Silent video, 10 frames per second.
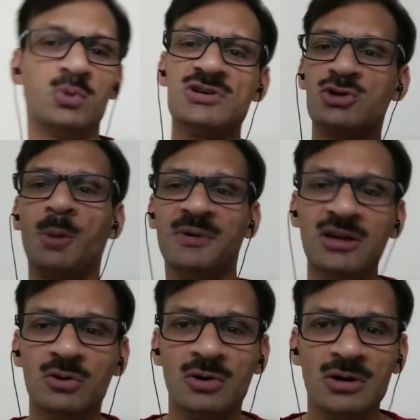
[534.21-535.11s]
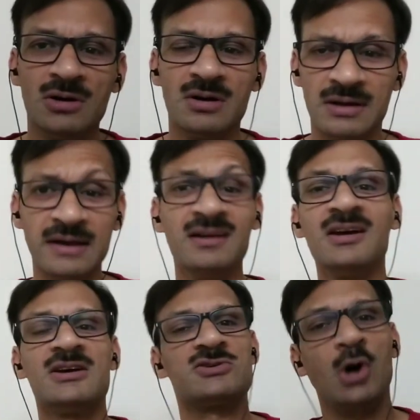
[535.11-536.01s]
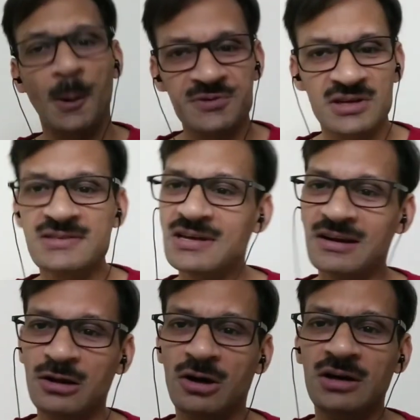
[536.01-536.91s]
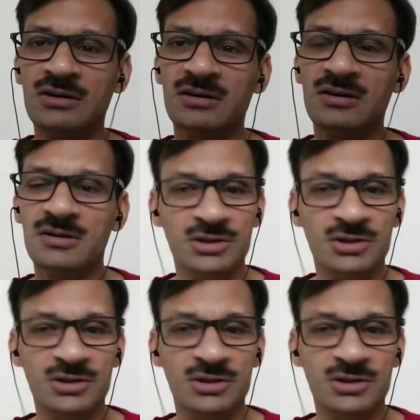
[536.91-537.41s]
Who is stopping you, right? So options are a lot.